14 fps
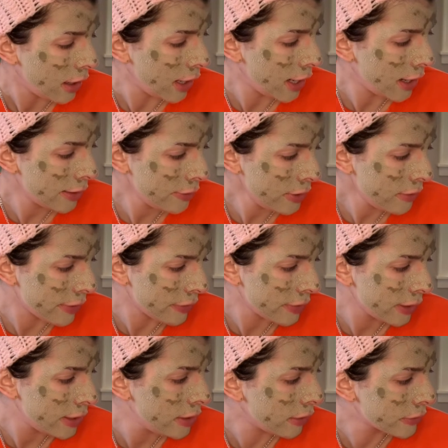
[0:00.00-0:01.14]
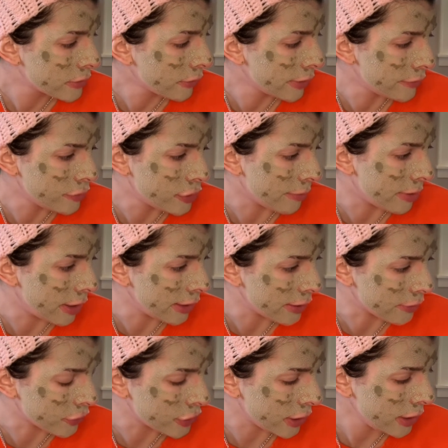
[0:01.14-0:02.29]
I don't know. I think he also gives Gemini
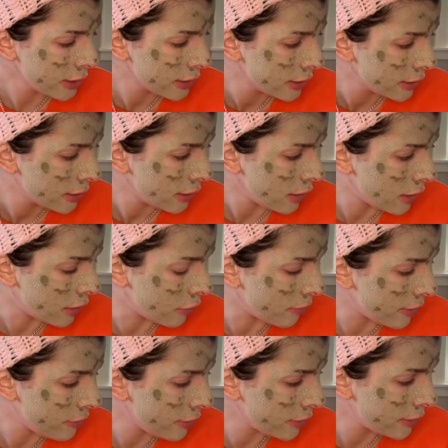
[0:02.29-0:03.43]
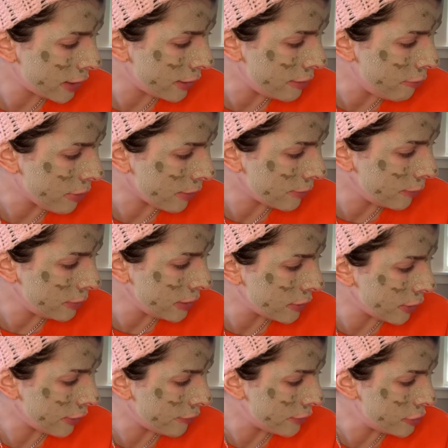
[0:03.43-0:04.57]
energy. I think that he probably could
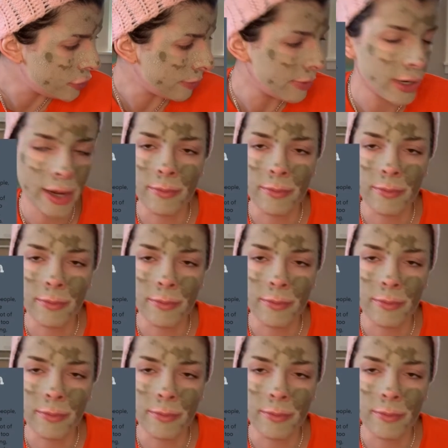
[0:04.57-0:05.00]
have a Gemini